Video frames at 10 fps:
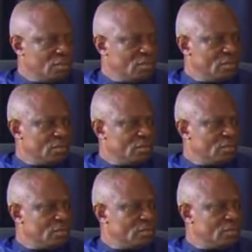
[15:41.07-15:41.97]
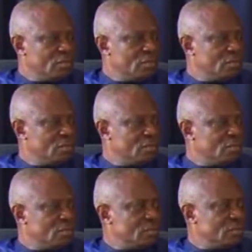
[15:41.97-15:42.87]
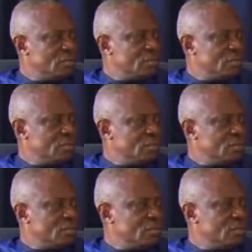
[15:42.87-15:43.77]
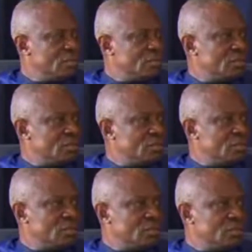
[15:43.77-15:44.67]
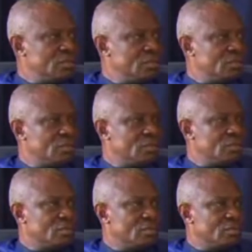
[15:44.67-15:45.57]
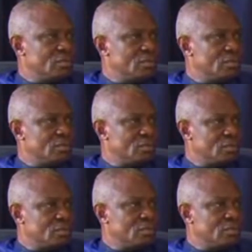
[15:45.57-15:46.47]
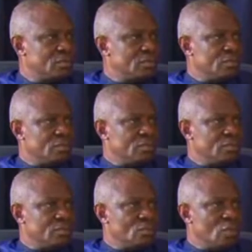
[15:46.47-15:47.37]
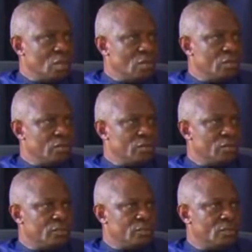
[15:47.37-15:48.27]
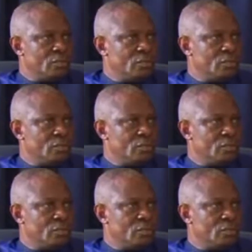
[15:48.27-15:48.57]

(silent)